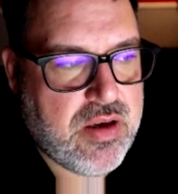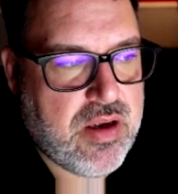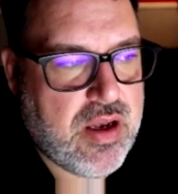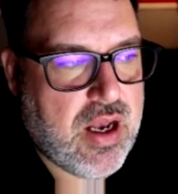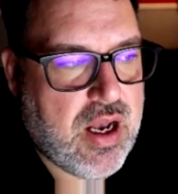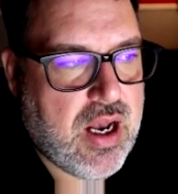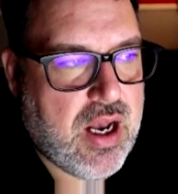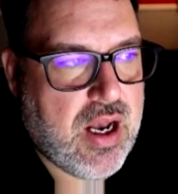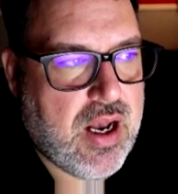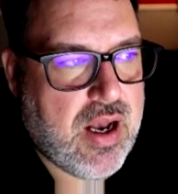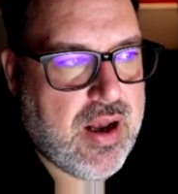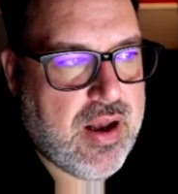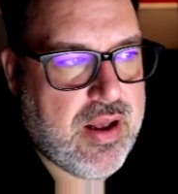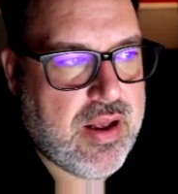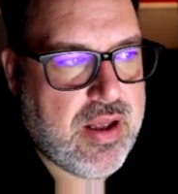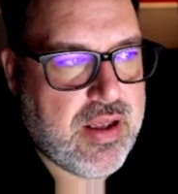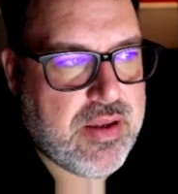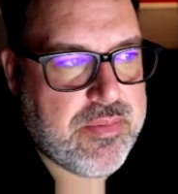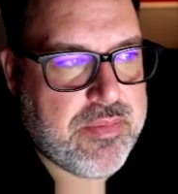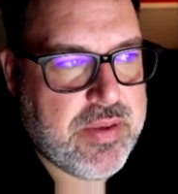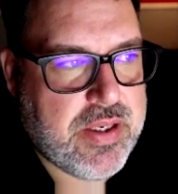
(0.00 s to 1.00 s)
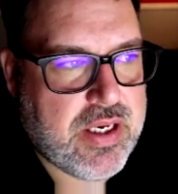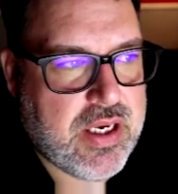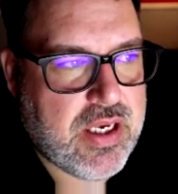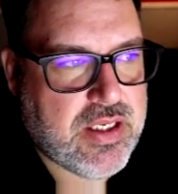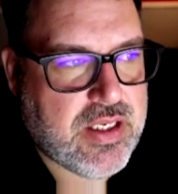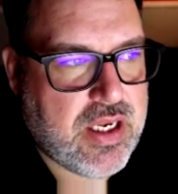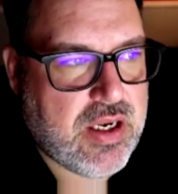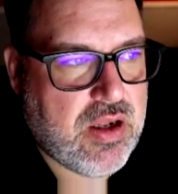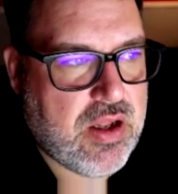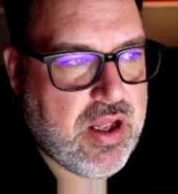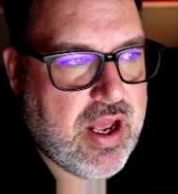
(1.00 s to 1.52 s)
Uh, because I
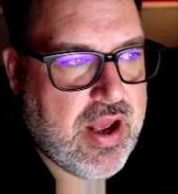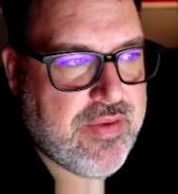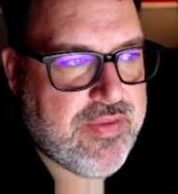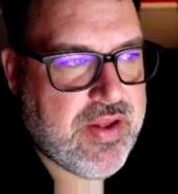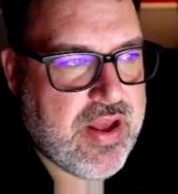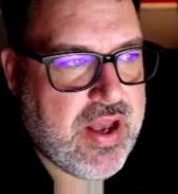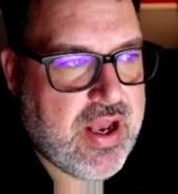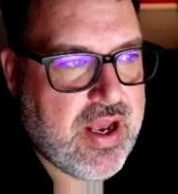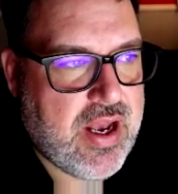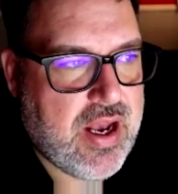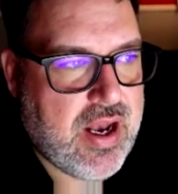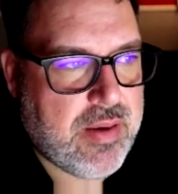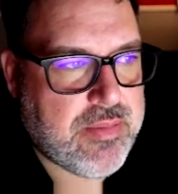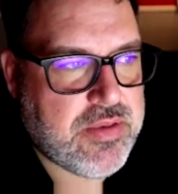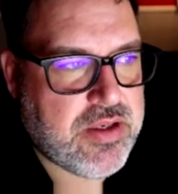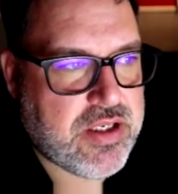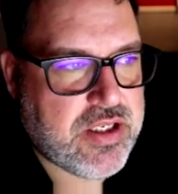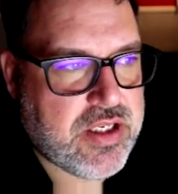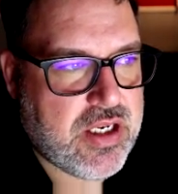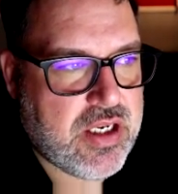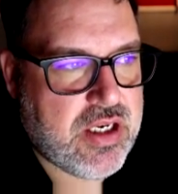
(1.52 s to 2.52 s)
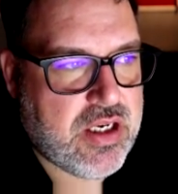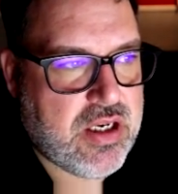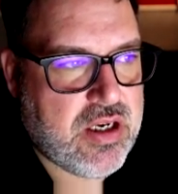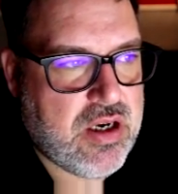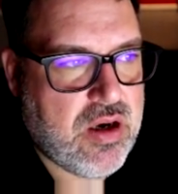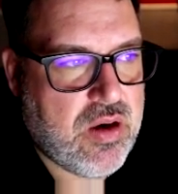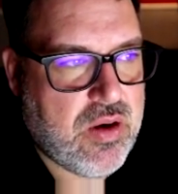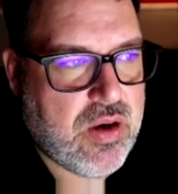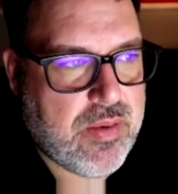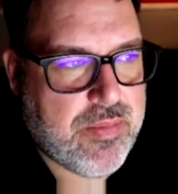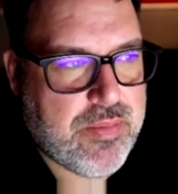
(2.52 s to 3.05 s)
don't have that, I'm just going to go,
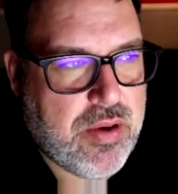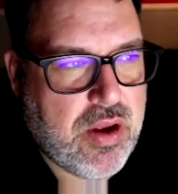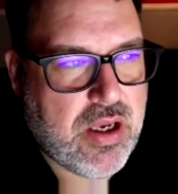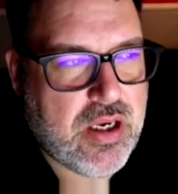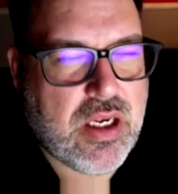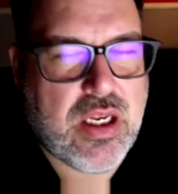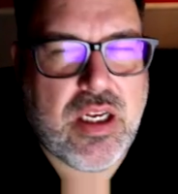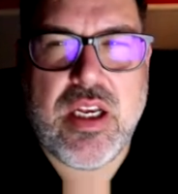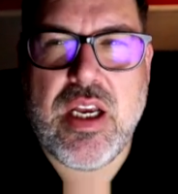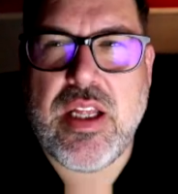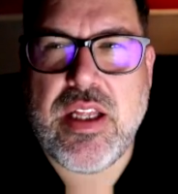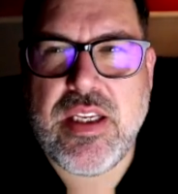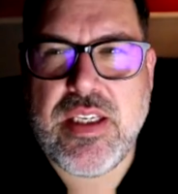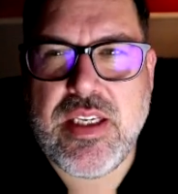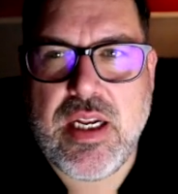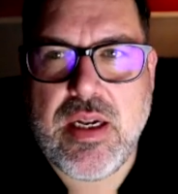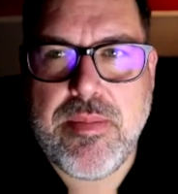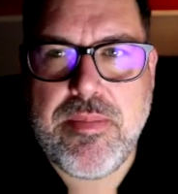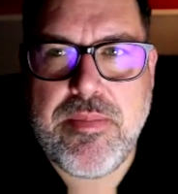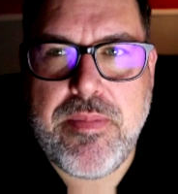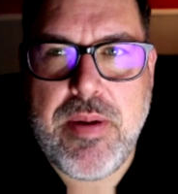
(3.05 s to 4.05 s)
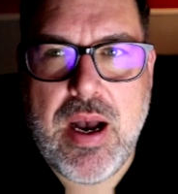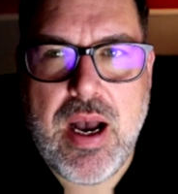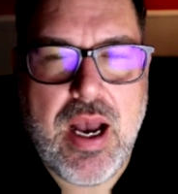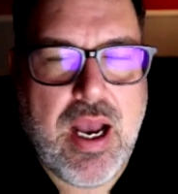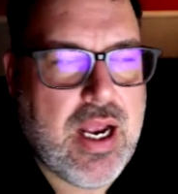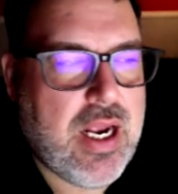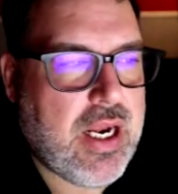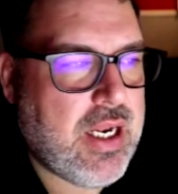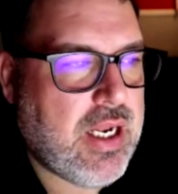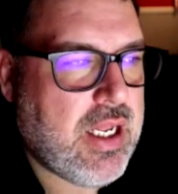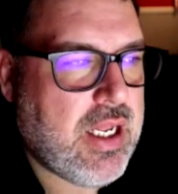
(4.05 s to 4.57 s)
and I'm probably going to cut this out of pine.